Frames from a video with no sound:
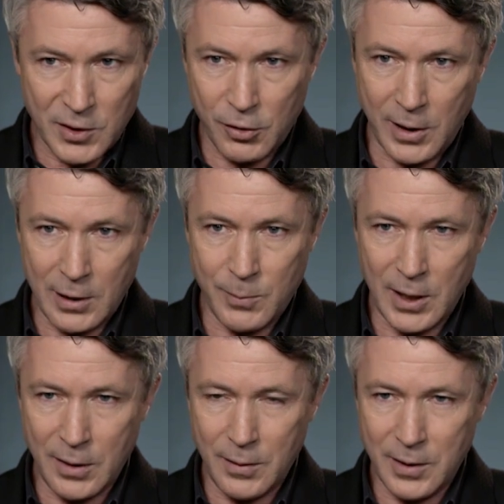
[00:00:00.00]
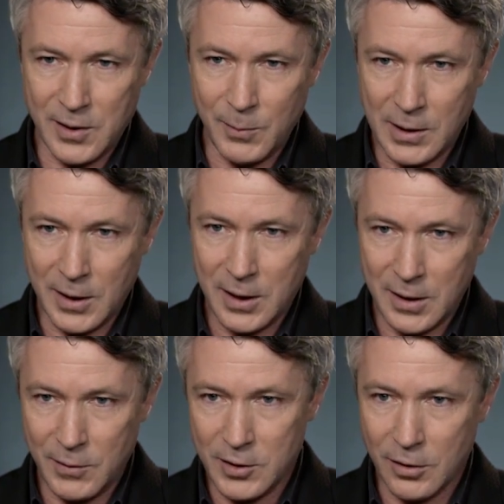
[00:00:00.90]
of this trailer being something like a
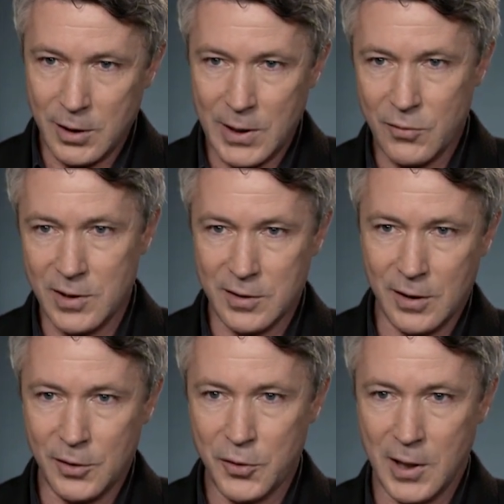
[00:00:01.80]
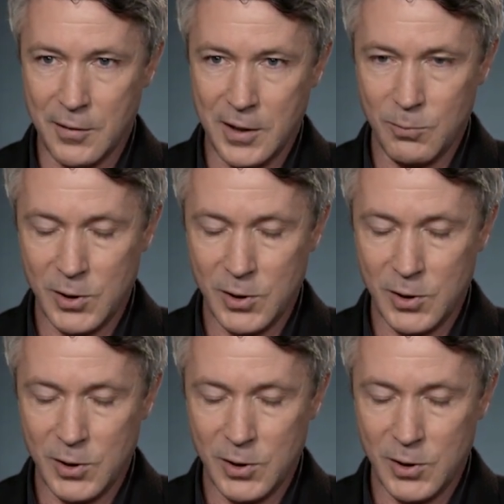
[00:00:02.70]
kind of a documentary style trailer that,